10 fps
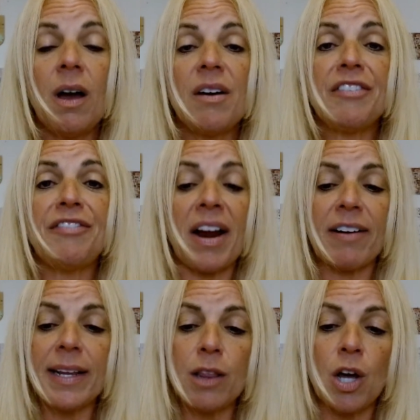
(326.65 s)

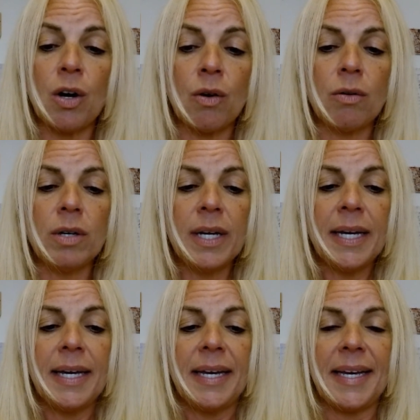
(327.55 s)
very low
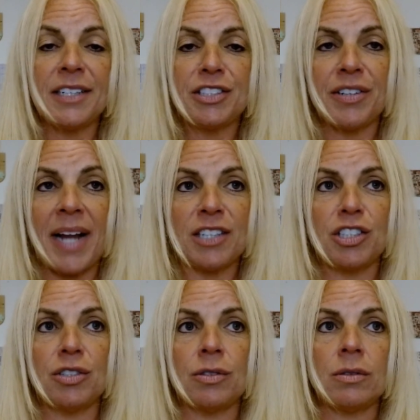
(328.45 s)

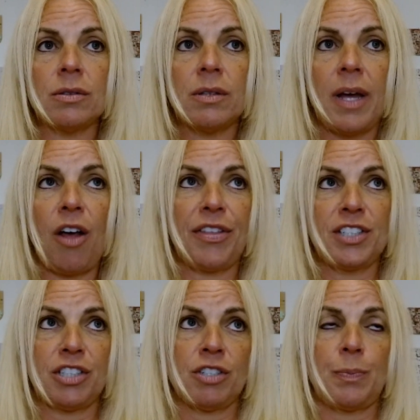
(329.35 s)
international health
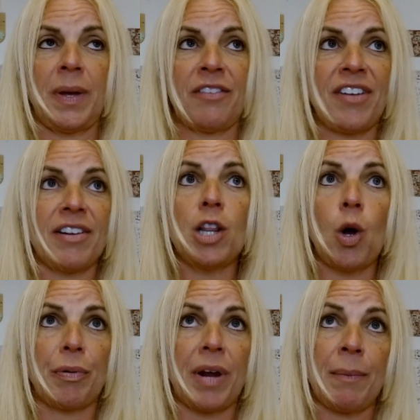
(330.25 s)
insurance plan, a very
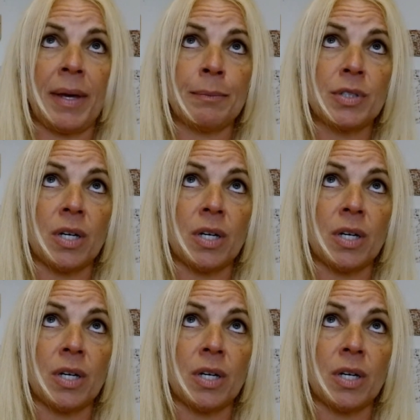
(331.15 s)
low premium.